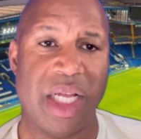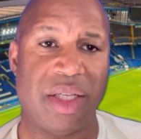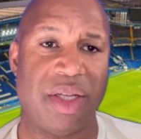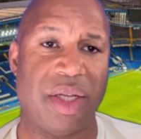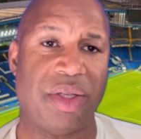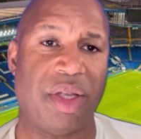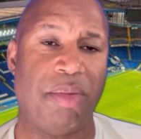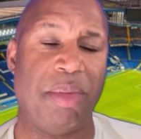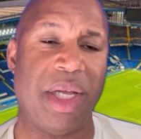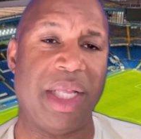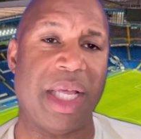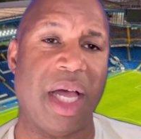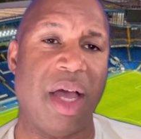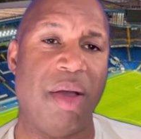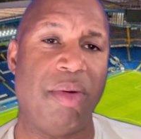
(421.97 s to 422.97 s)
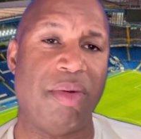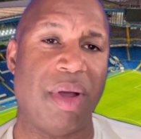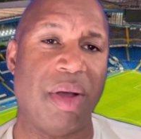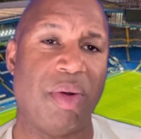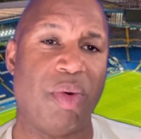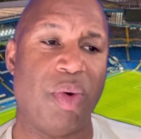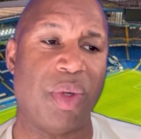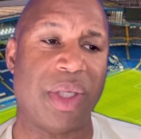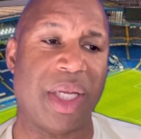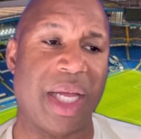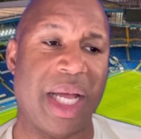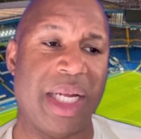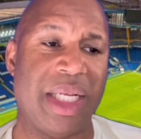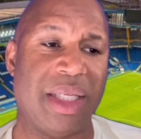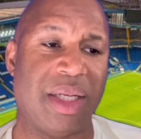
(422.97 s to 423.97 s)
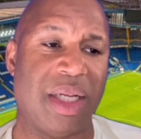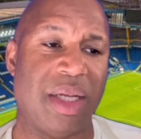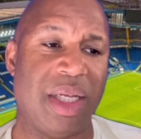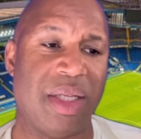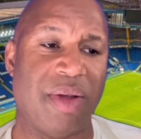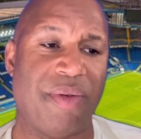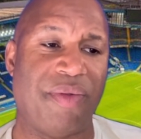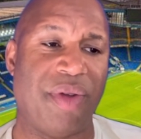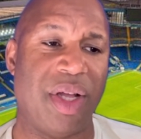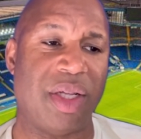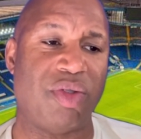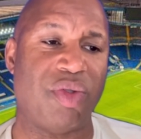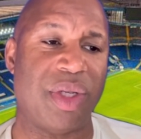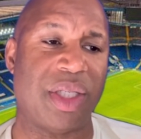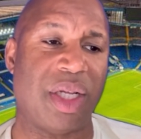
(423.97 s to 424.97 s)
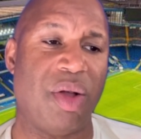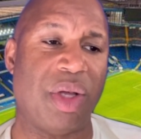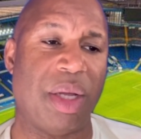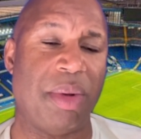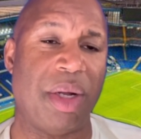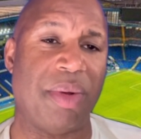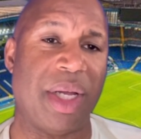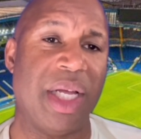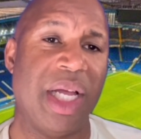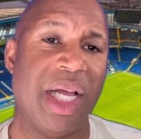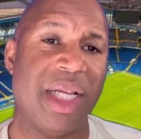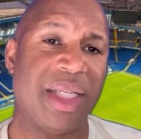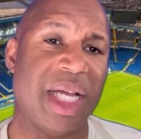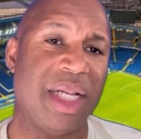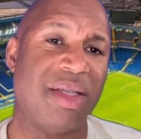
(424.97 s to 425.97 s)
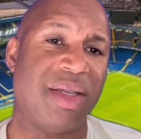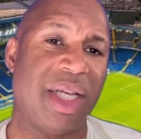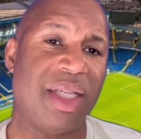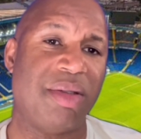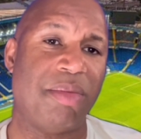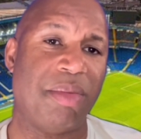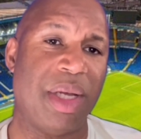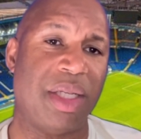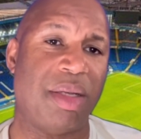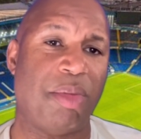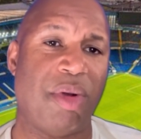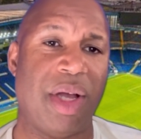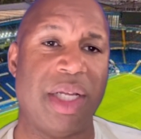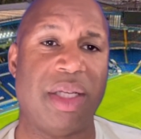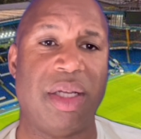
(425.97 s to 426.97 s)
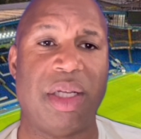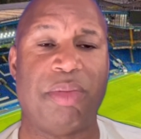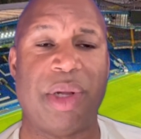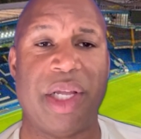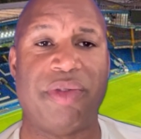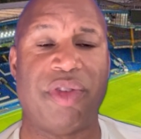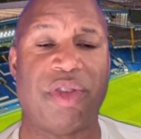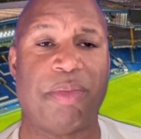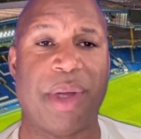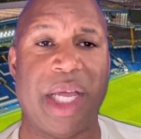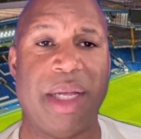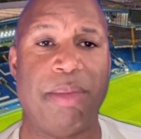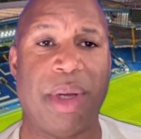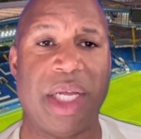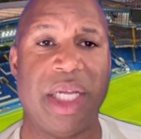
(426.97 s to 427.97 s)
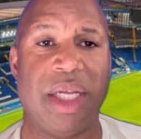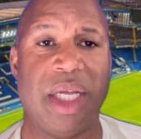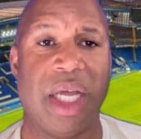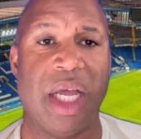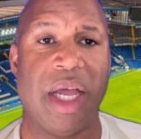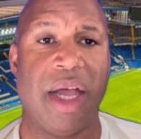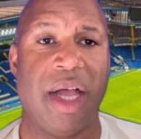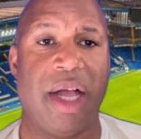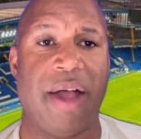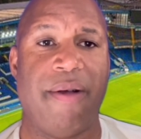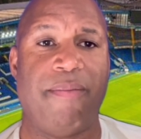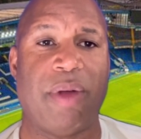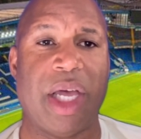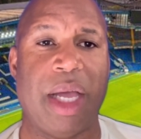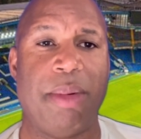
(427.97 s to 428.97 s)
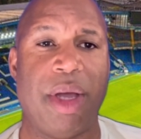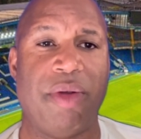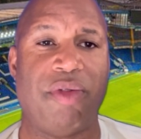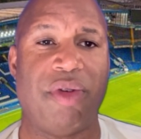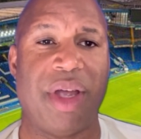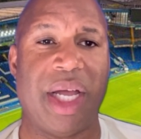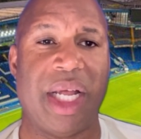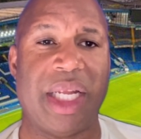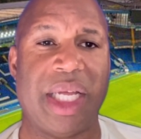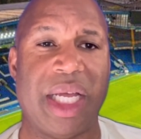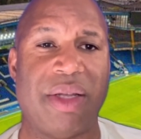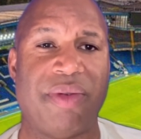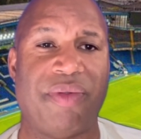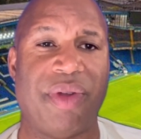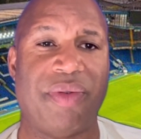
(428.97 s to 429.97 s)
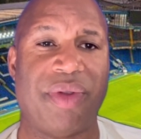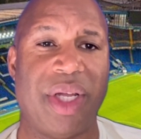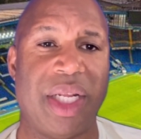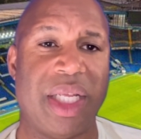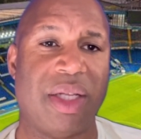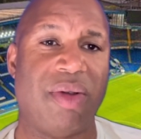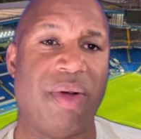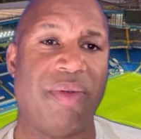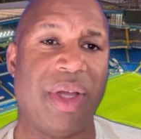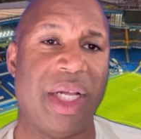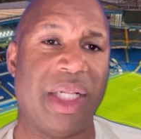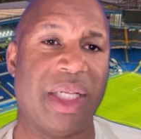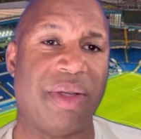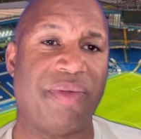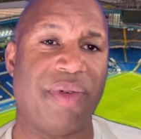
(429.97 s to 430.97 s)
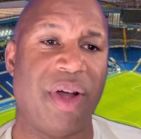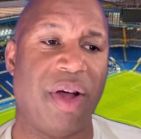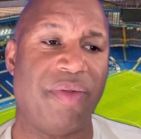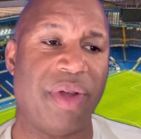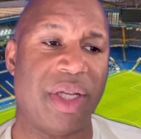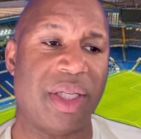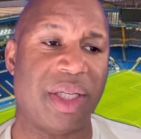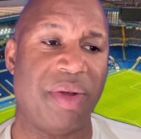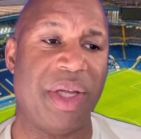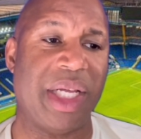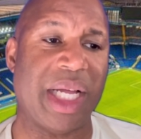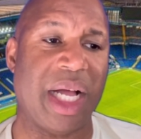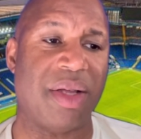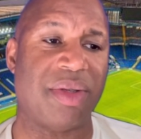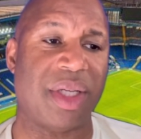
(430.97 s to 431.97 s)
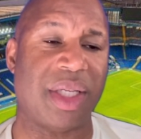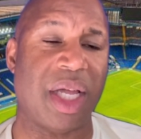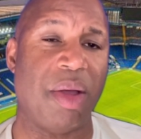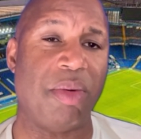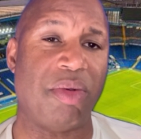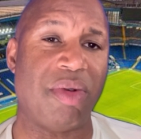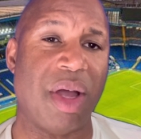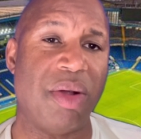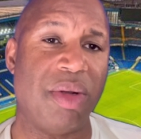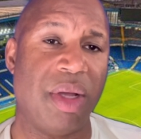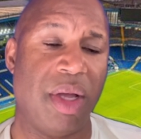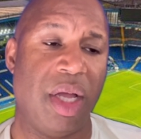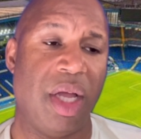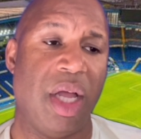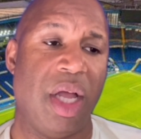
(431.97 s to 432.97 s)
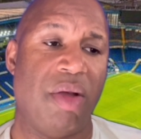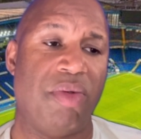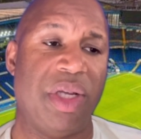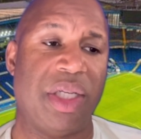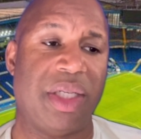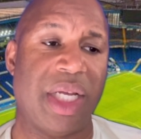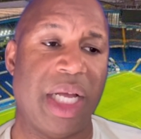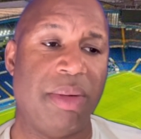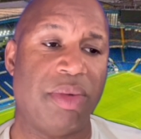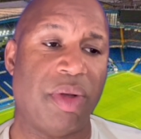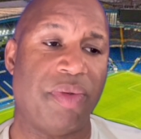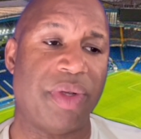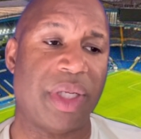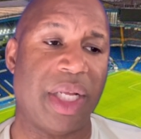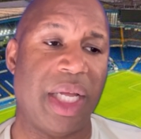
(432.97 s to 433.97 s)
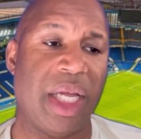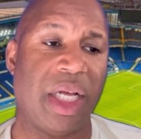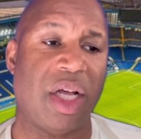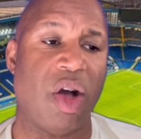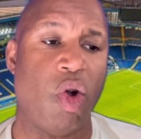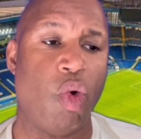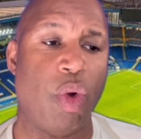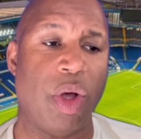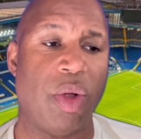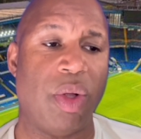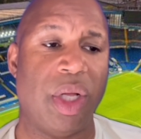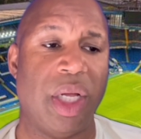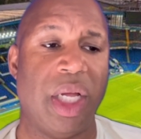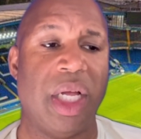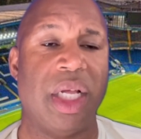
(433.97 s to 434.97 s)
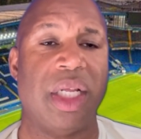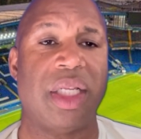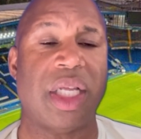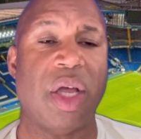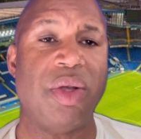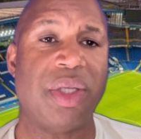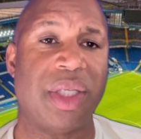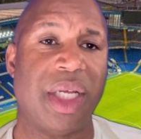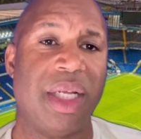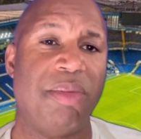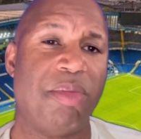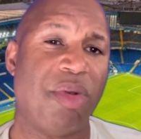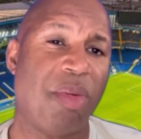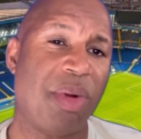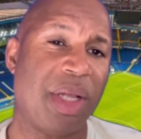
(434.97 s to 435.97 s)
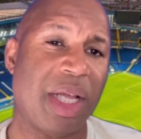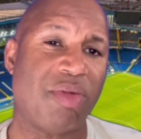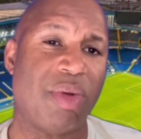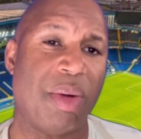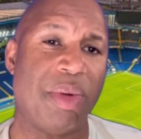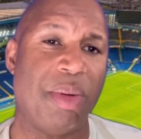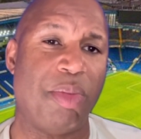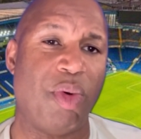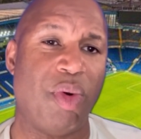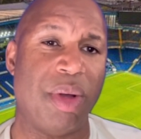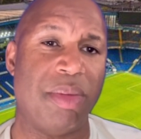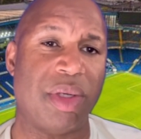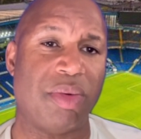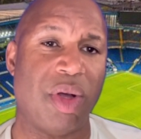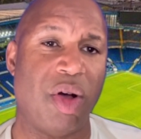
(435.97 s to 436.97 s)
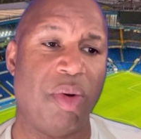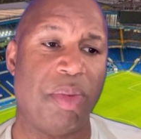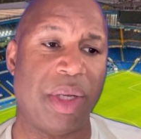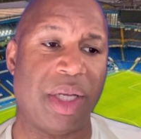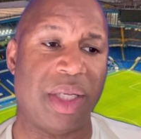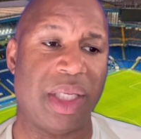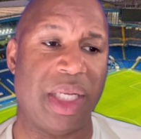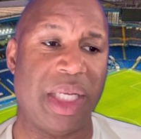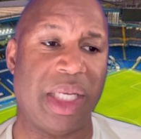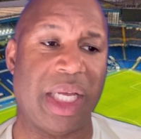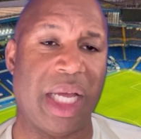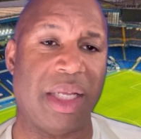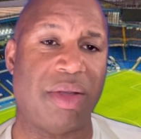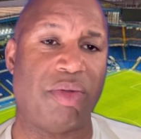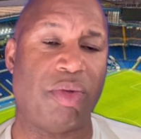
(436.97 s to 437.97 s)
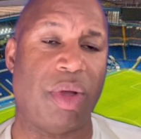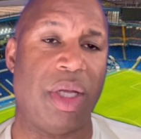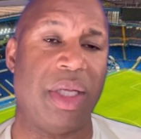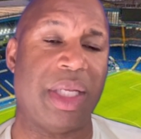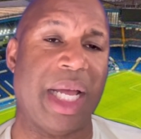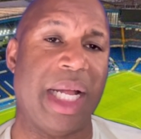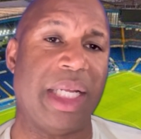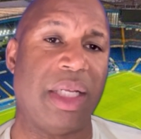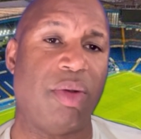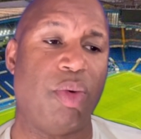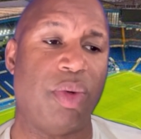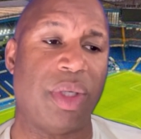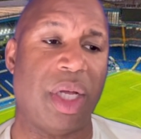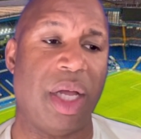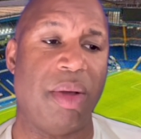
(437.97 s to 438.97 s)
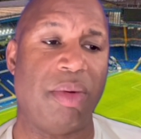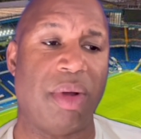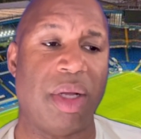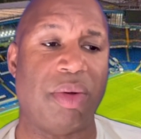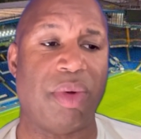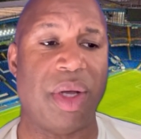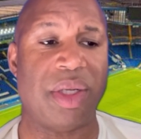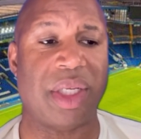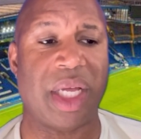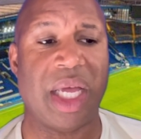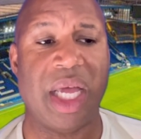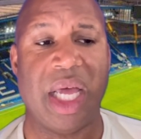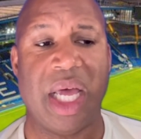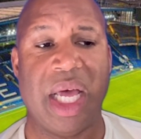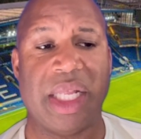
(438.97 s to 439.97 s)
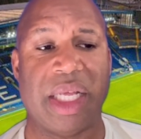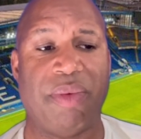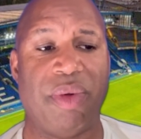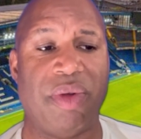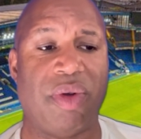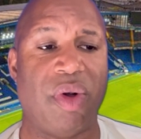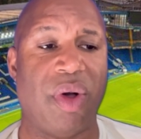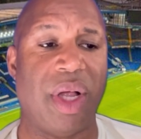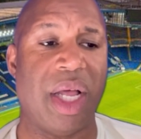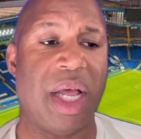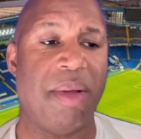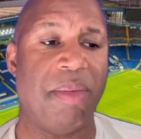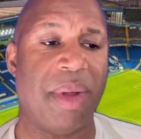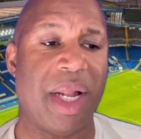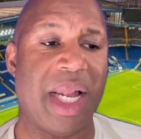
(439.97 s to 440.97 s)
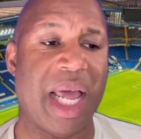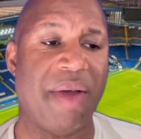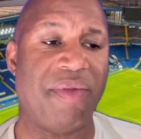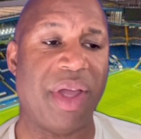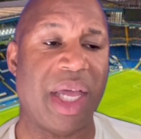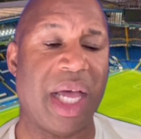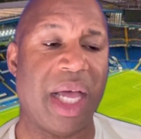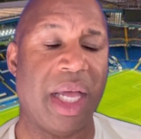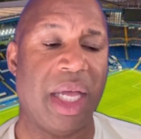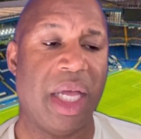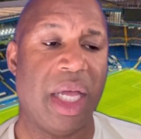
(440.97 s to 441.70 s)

just to meet that homegrown quota, and he's our third choice goalkeeper anyway. Sanchez may surprise you. He plays for Spain, but he came over here at the age of 15. He's got an English father, so he counts as homegrown. Reece James, obviously. Colwill Tosin, probably that's why we bought him as well, because he's added towards our homegrown quota. Then we've got Alavia,